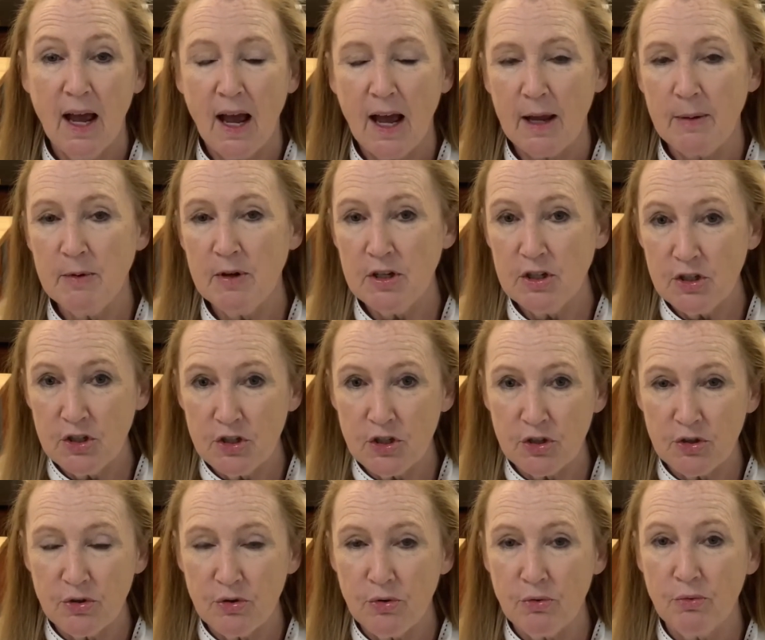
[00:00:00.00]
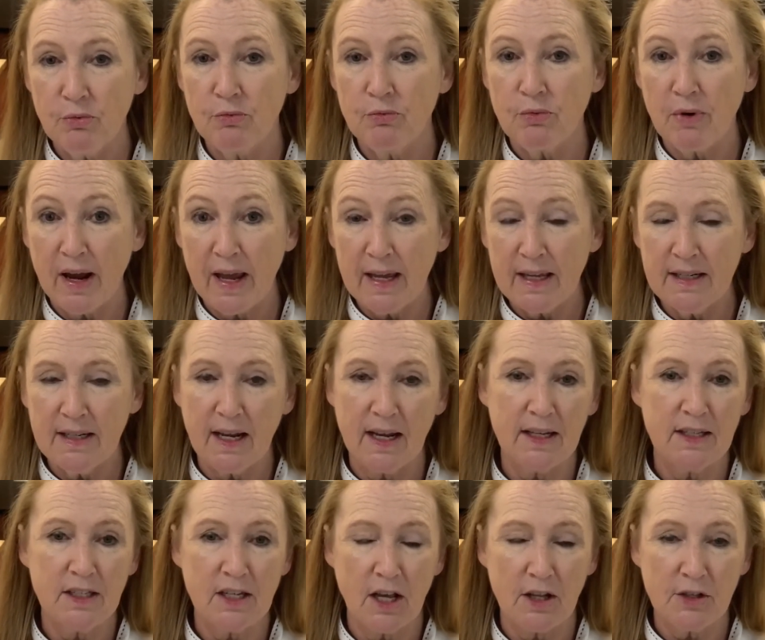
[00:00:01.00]
I'm going to do red
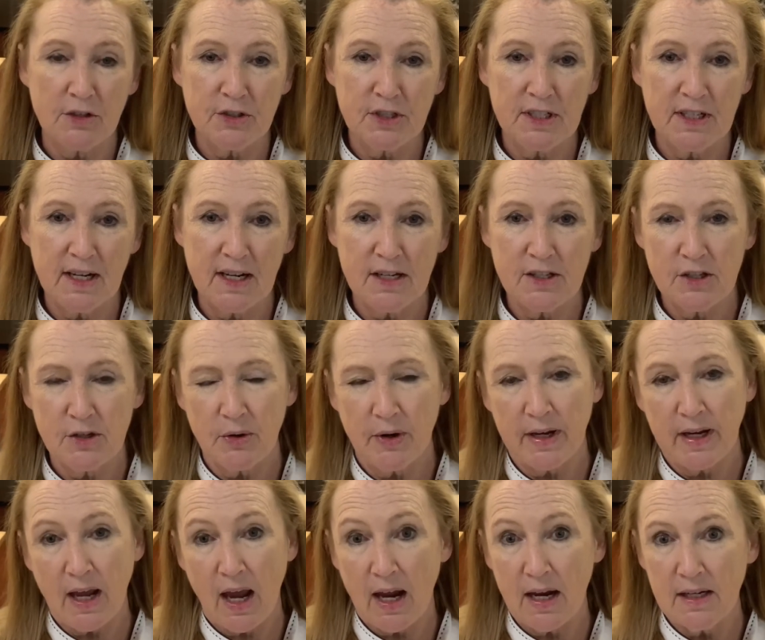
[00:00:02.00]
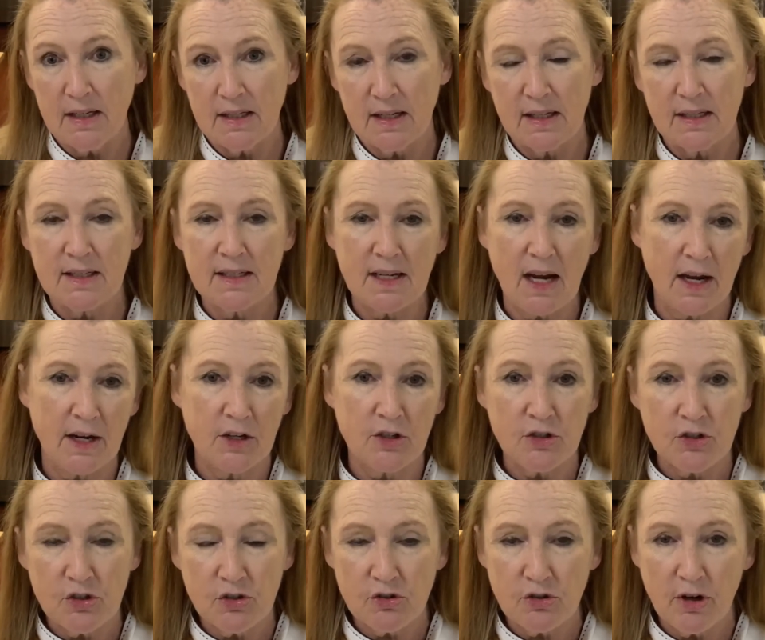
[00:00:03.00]
and yellow today, so I kind of get a tiger
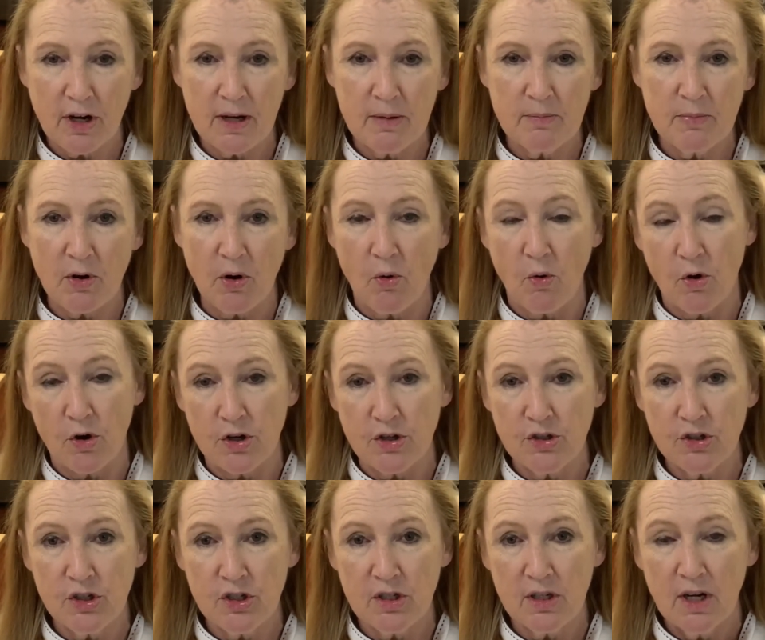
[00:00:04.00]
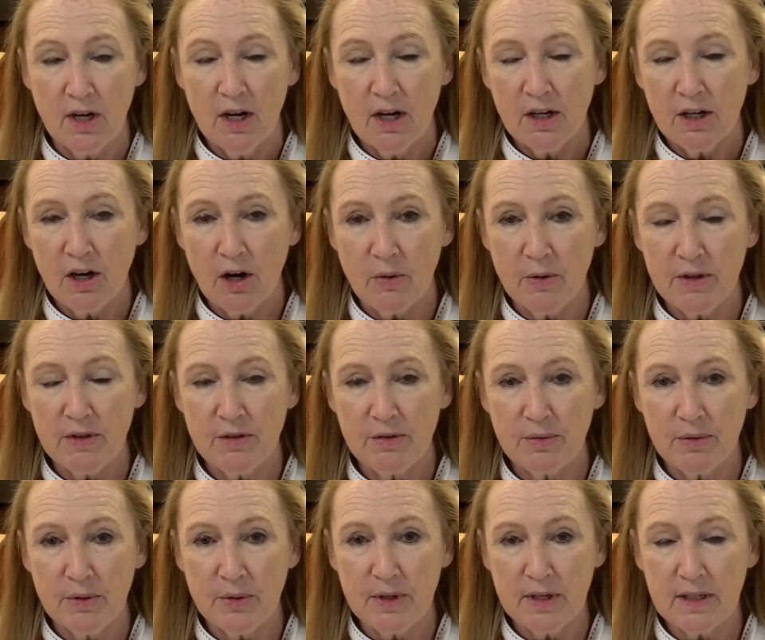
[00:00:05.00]
stripe orange going
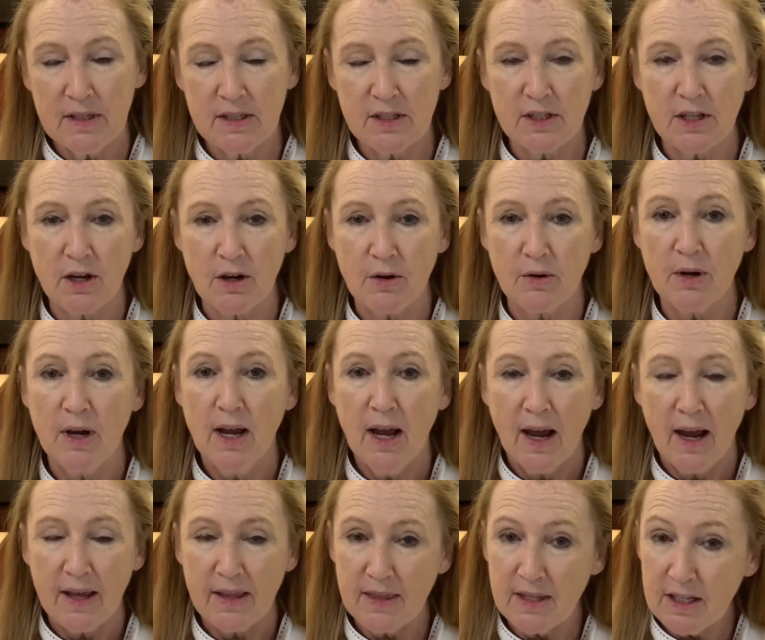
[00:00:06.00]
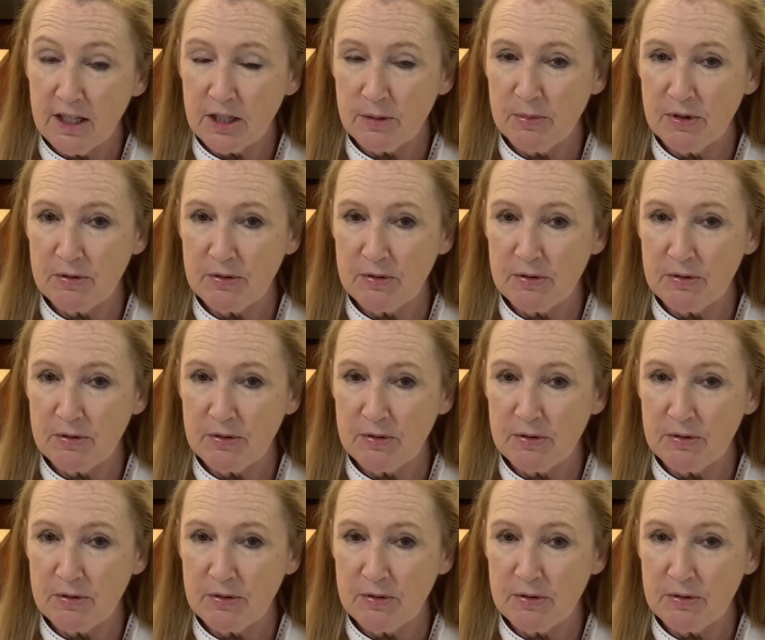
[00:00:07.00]
through it, so I think it'll be